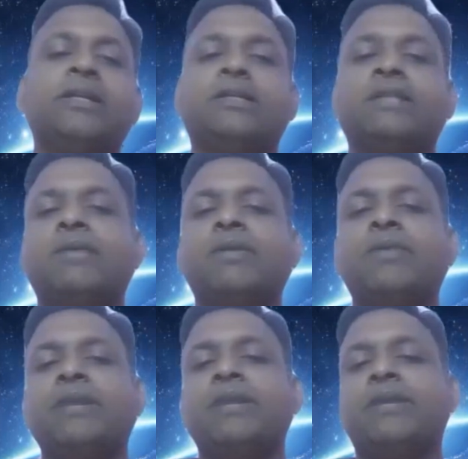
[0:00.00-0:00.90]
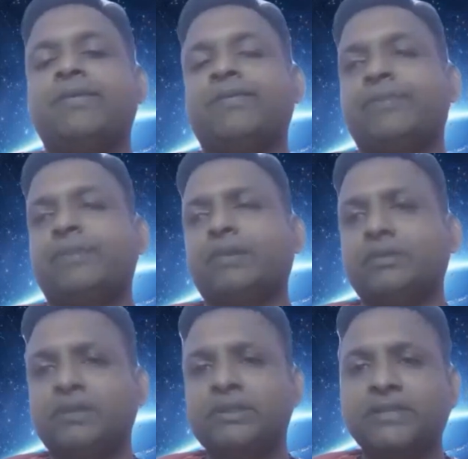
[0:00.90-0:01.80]
There will be,
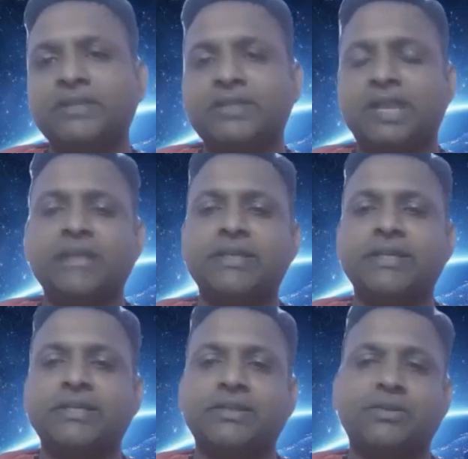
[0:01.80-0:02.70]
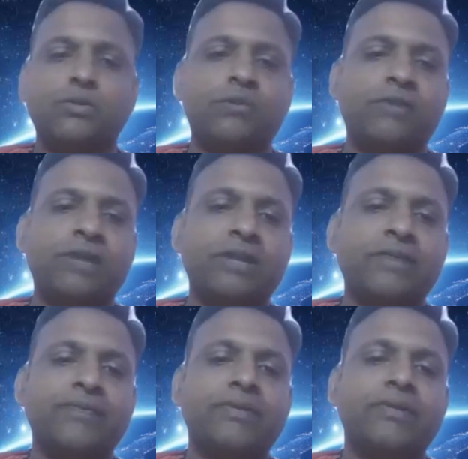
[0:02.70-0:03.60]
this Rashi is good for
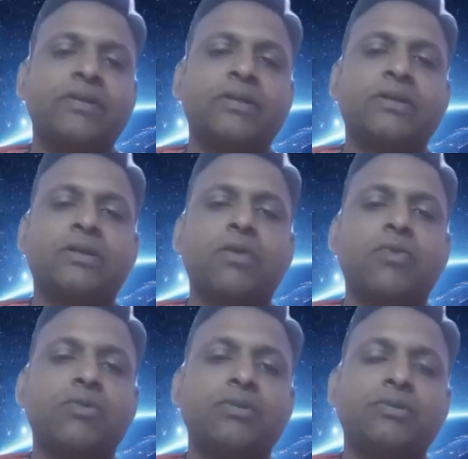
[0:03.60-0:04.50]
cow.